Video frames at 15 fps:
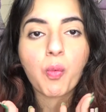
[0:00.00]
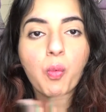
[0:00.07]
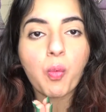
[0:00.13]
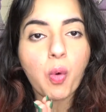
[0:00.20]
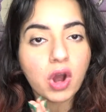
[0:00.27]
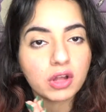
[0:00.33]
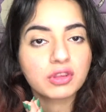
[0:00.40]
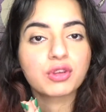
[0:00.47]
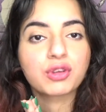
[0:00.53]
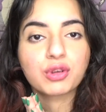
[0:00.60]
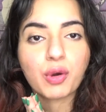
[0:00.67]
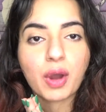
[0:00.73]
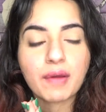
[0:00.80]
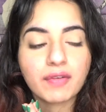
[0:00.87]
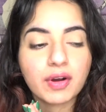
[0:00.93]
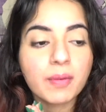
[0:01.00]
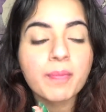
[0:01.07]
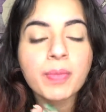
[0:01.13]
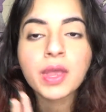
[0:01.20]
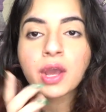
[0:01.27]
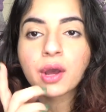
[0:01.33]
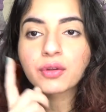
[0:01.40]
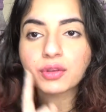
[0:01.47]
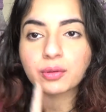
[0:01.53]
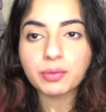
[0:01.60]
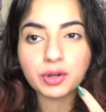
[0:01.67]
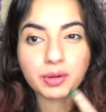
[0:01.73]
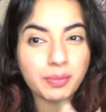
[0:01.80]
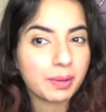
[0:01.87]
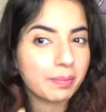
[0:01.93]
whatsoever. So I'm
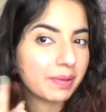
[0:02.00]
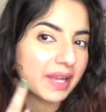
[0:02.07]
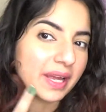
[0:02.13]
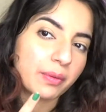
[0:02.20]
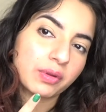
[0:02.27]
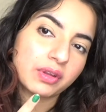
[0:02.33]
going to be playing